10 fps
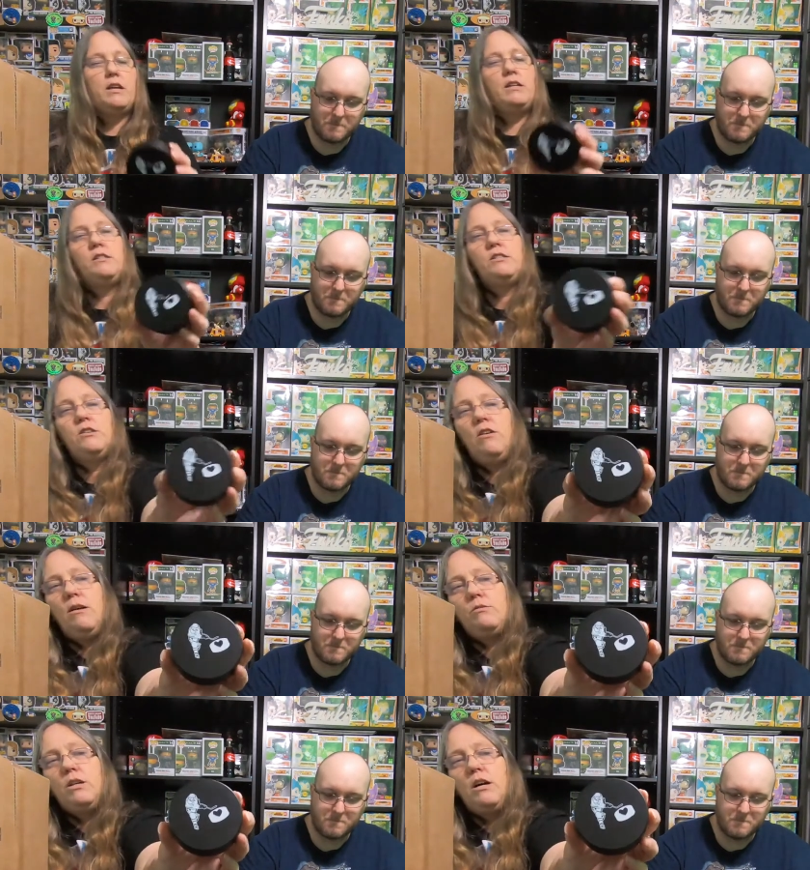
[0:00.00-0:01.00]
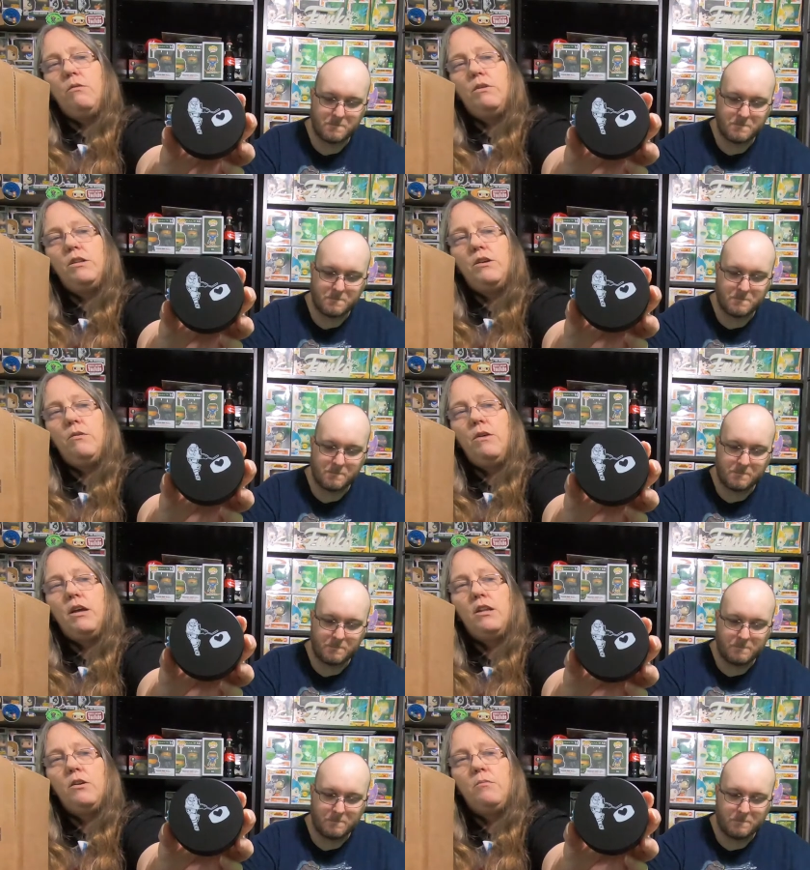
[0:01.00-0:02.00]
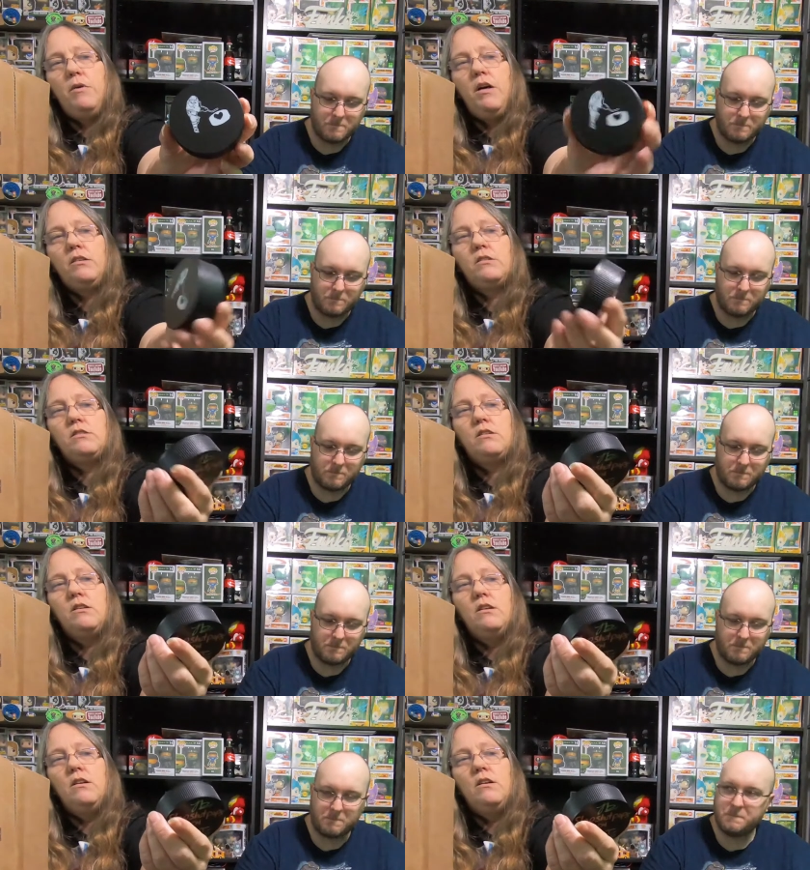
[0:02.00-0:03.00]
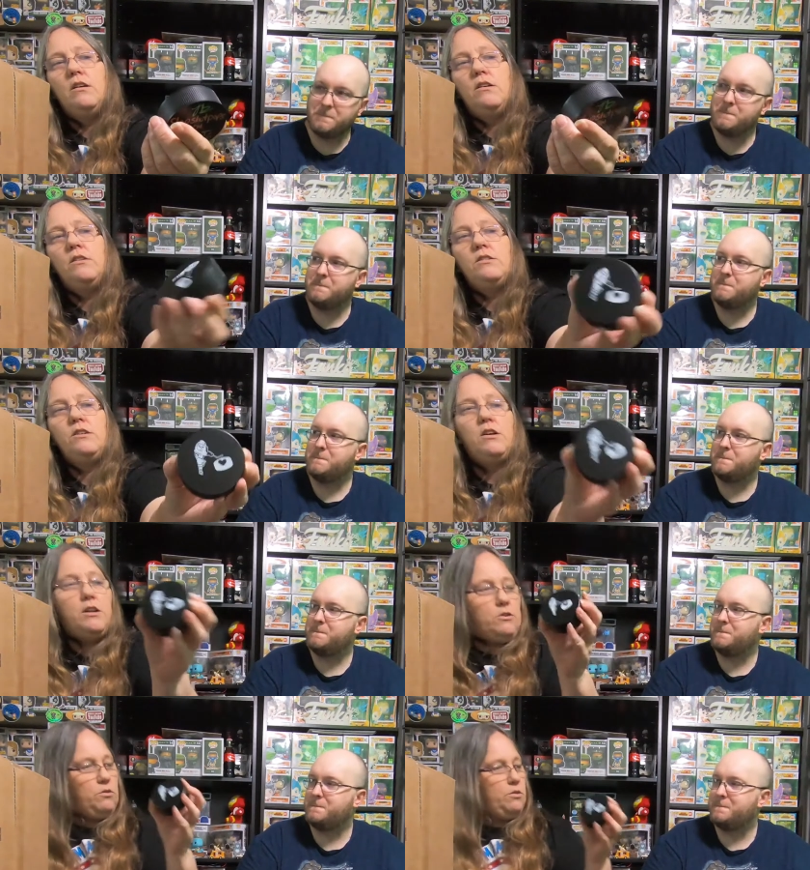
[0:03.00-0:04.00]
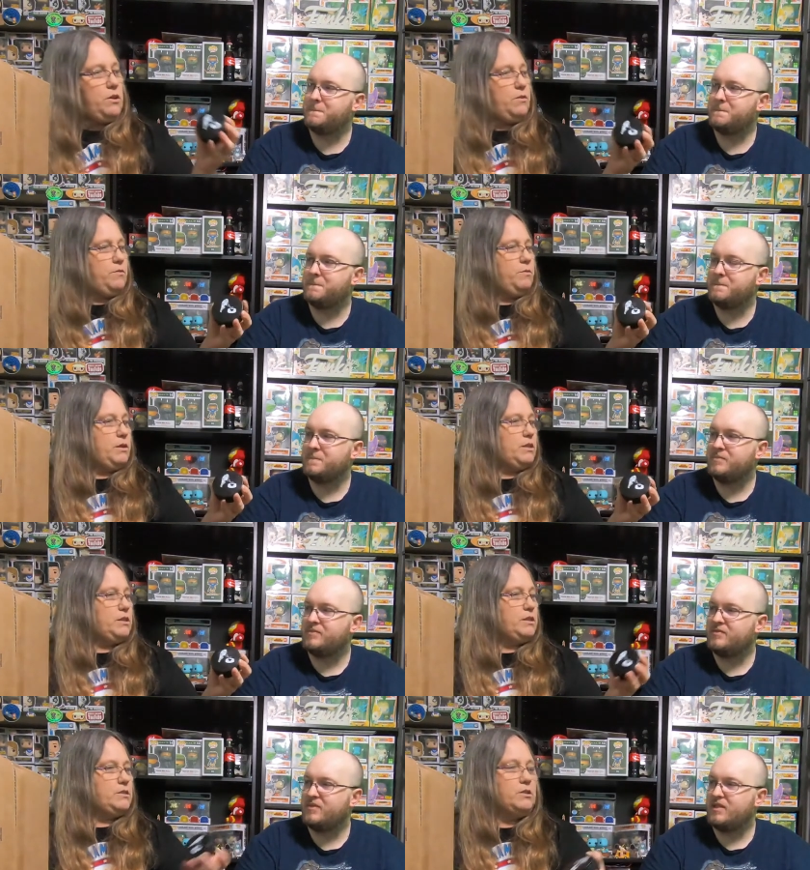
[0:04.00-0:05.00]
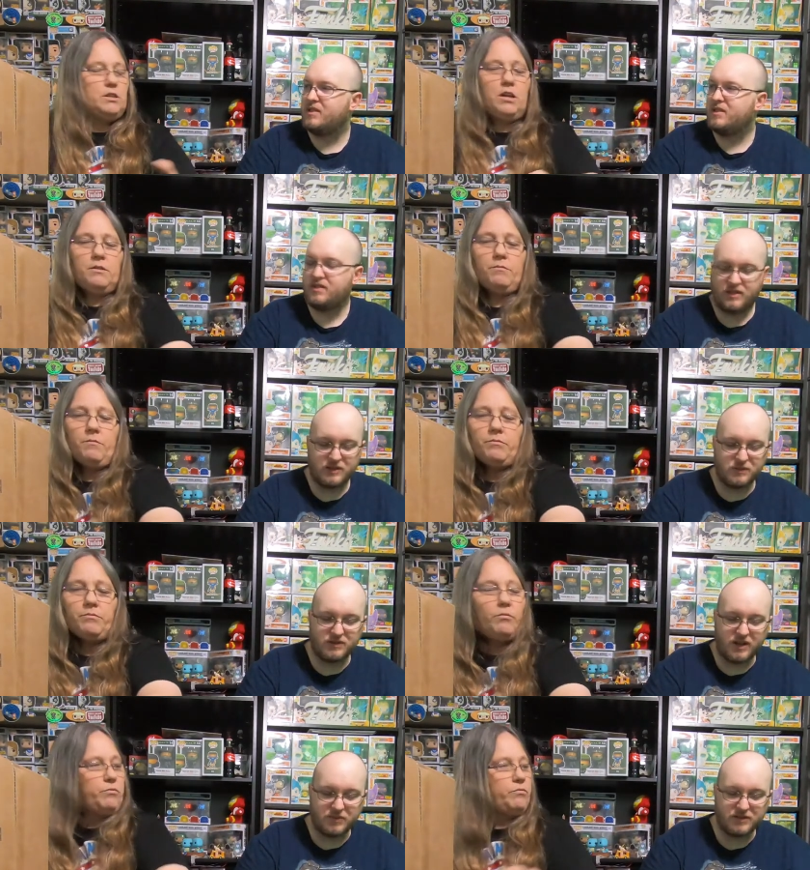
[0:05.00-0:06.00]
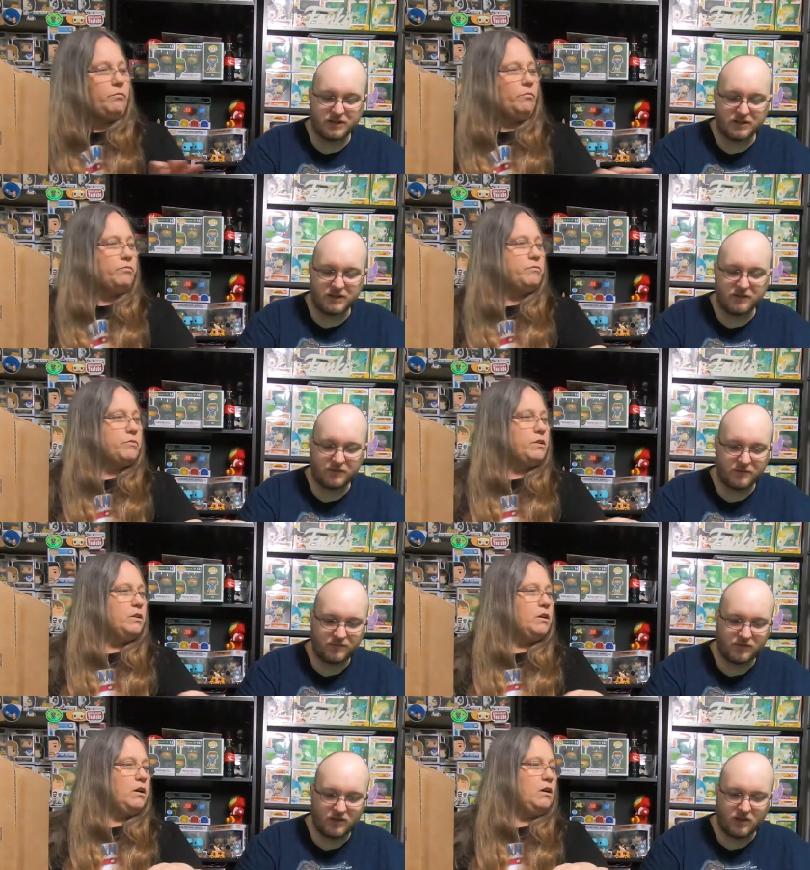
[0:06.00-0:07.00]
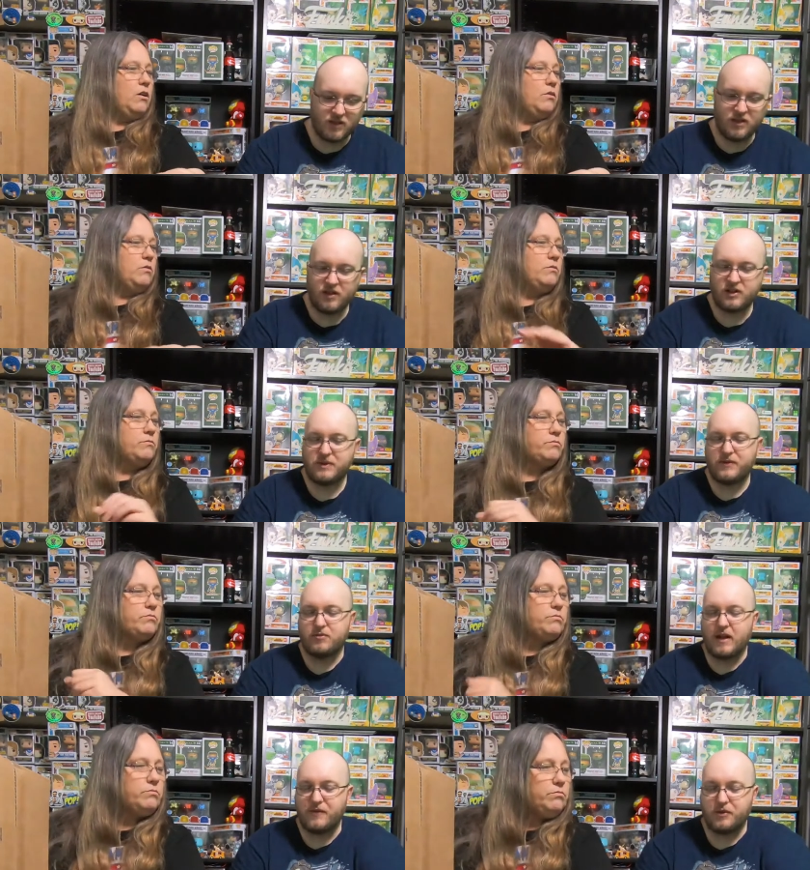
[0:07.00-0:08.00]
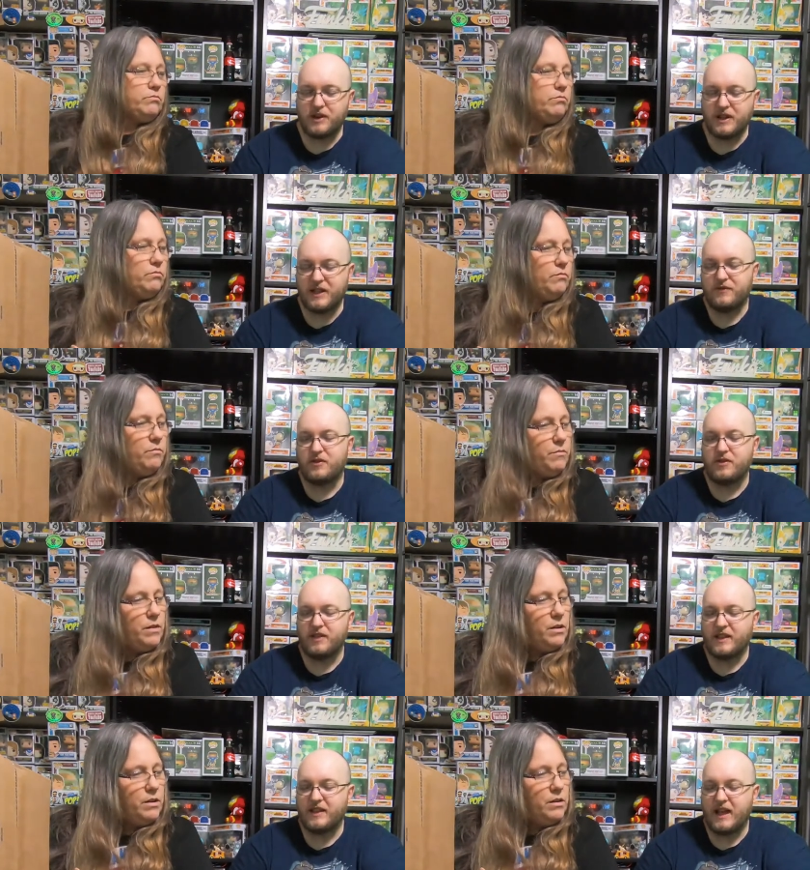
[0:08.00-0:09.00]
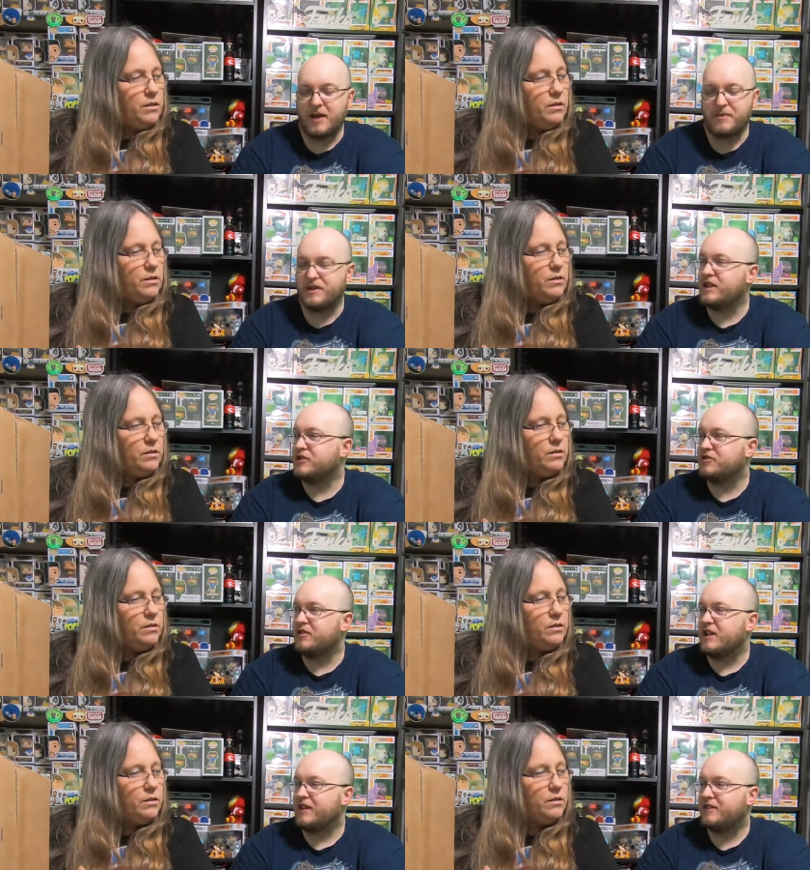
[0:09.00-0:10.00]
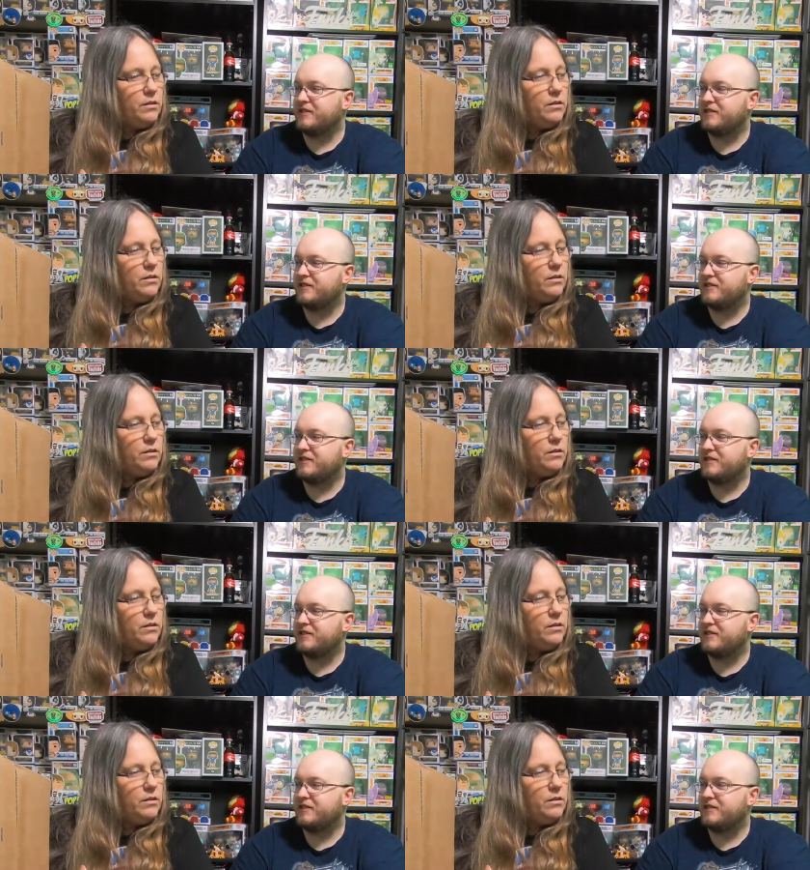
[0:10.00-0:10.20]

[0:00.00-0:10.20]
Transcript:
Speaker 1: and Instagram. So I got one of their regular pucks. These are kind of cool though, the way that these are done.
Speaker 2: This was time sensitive. Uh-oh. Because we have a raffle ticket for a thing that happened yesterday.